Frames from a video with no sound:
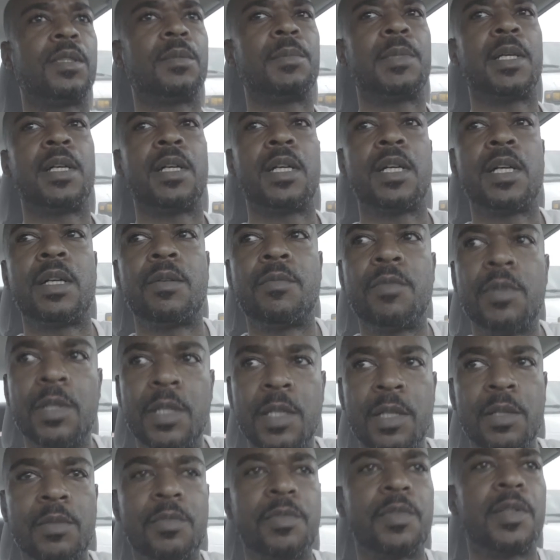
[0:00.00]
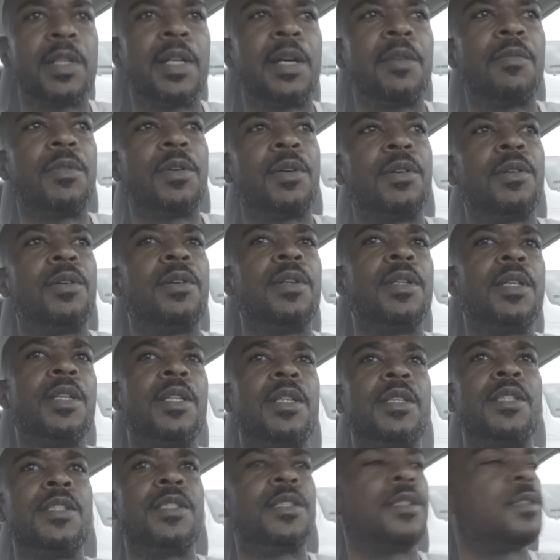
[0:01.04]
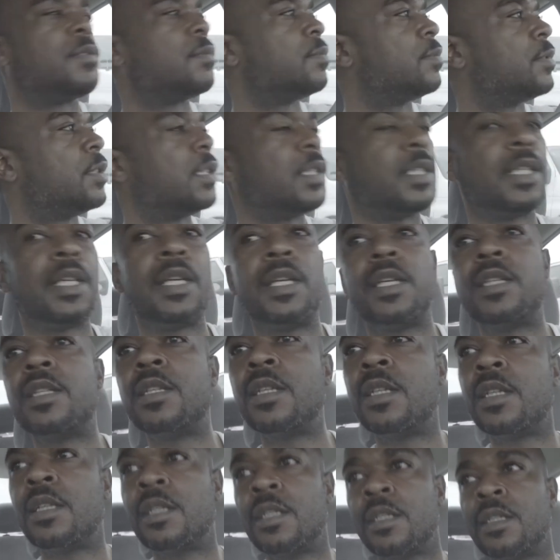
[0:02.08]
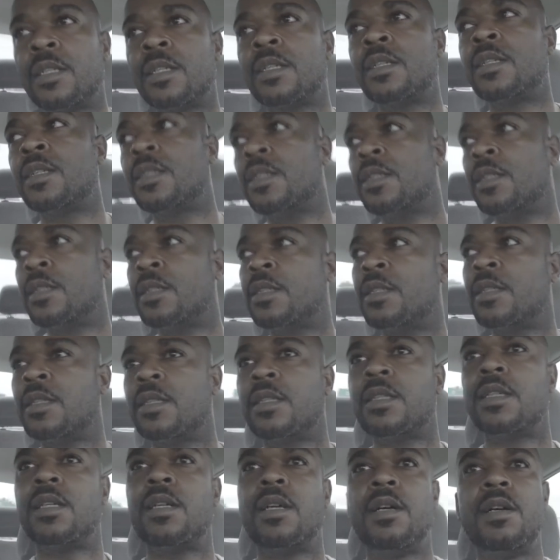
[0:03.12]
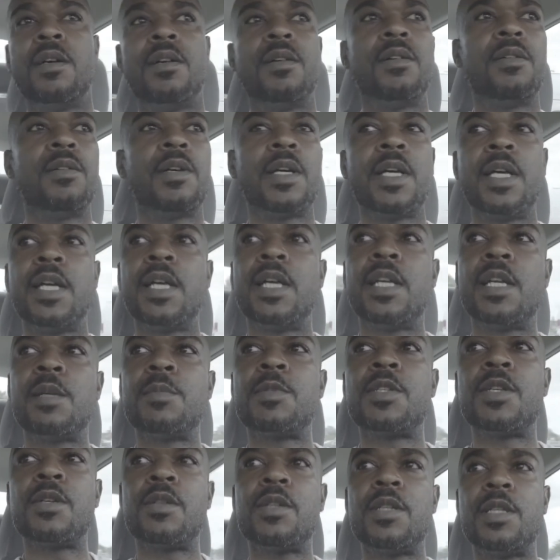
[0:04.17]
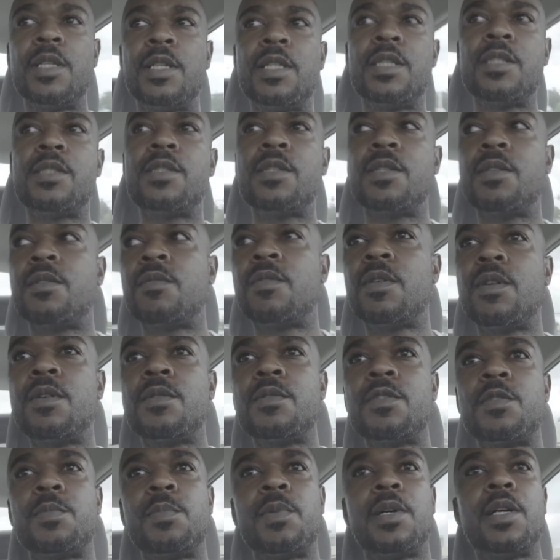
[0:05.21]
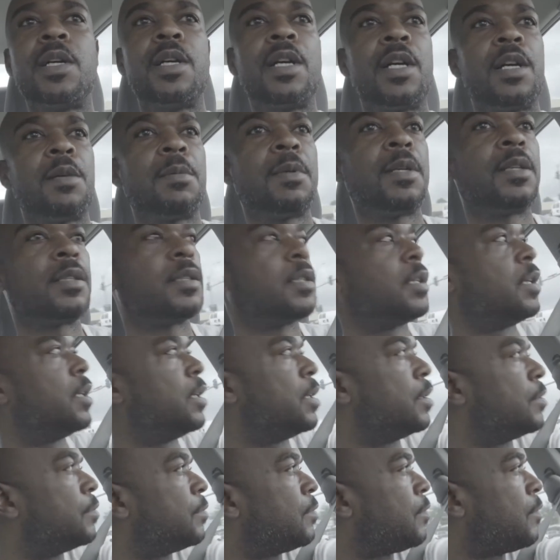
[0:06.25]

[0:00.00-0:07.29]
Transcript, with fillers: I really don't feel like recording in the gym today. Oh, and I'm turning into the wrong spot. How about that?